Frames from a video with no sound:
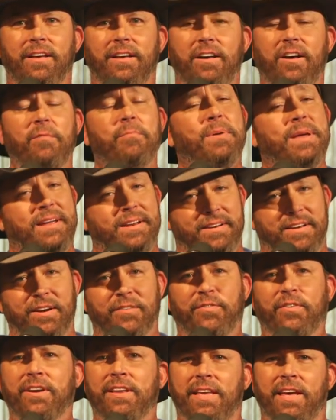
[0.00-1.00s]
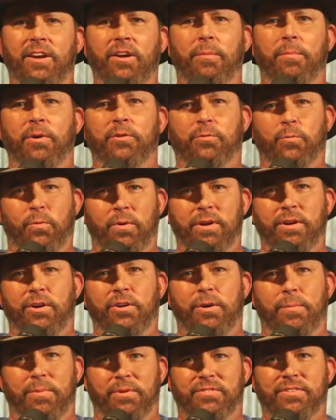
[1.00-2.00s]
of being different, yet almost
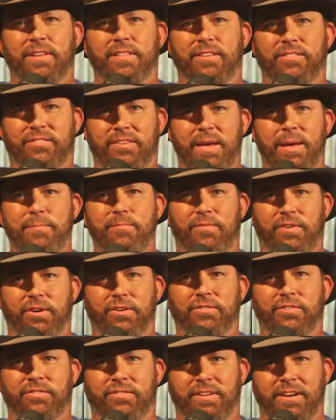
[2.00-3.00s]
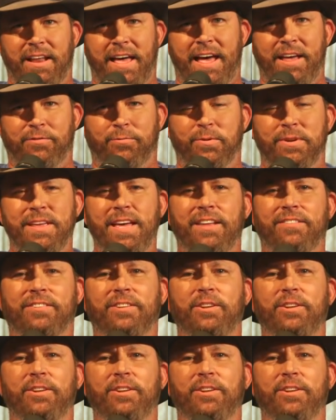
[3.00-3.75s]
100% the same verse as the last one. Yes,